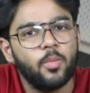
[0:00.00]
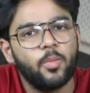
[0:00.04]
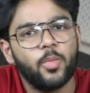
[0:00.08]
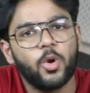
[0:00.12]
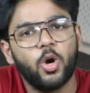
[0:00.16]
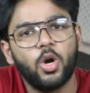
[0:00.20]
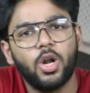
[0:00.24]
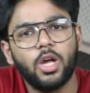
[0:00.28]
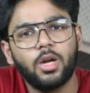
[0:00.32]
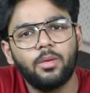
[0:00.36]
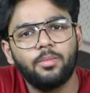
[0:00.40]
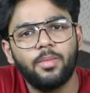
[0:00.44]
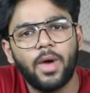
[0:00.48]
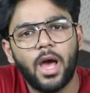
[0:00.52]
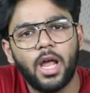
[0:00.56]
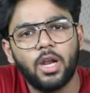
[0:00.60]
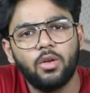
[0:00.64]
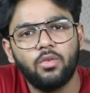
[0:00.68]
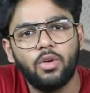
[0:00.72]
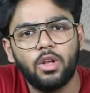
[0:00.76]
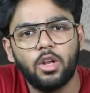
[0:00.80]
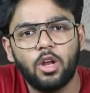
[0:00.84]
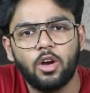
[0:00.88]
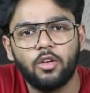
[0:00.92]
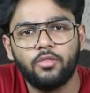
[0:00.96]
product
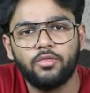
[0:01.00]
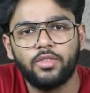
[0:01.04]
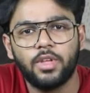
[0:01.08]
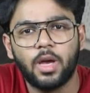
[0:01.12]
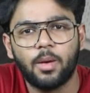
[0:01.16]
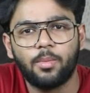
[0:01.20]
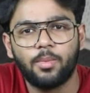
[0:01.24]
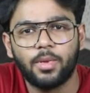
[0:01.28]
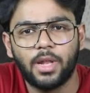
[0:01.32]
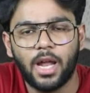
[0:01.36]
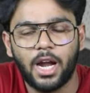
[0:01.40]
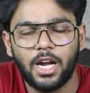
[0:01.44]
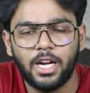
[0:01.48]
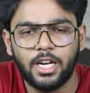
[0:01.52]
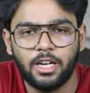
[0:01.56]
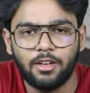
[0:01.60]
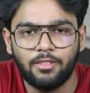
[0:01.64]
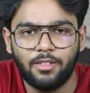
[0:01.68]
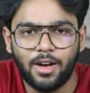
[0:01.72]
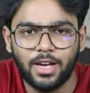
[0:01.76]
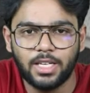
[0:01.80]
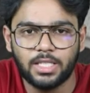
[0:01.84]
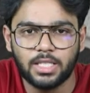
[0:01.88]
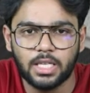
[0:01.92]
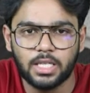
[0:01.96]
manual of the applied
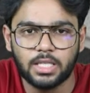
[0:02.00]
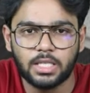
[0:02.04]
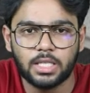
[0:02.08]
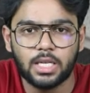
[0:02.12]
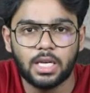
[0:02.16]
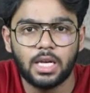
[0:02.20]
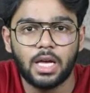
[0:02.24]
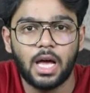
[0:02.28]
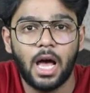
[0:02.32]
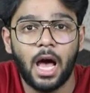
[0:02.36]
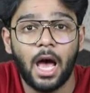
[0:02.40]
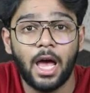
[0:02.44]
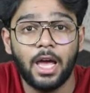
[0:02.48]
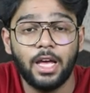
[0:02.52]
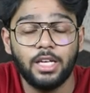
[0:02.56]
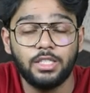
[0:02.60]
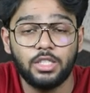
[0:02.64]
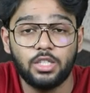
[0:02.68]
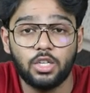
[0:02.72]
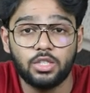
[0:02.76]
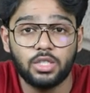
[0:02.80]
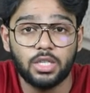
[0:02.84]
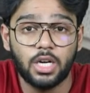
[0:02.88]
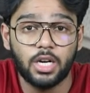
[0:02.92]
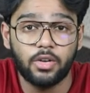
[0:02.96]
devices,
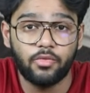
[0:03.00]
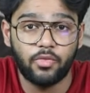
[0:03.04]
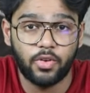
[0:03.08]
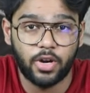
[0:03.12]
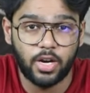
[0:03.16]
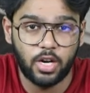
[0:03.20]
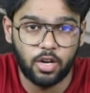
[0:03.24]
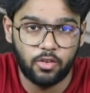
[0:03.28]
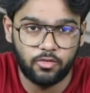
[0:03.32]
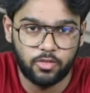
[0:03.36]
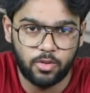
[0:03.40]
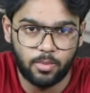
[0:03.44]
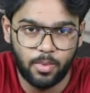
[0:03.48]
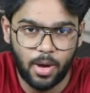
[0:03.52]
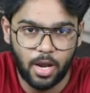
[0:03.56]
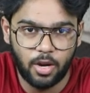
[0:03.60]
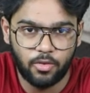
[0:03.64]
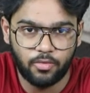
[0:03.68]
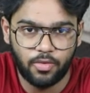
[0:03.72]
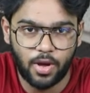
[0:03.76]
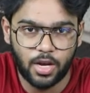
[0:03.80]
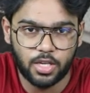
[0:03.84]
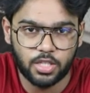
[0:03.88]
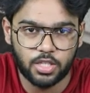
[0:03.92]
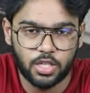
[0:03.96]
ISO certificate of the
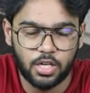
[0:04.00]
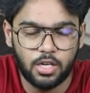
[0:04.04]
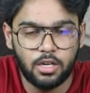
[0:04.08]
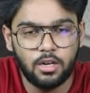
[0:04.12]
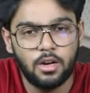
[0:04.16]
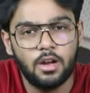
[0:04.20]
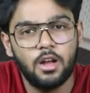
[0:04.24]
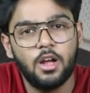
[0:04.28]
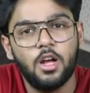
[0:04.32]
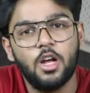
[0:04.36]
manufacturer,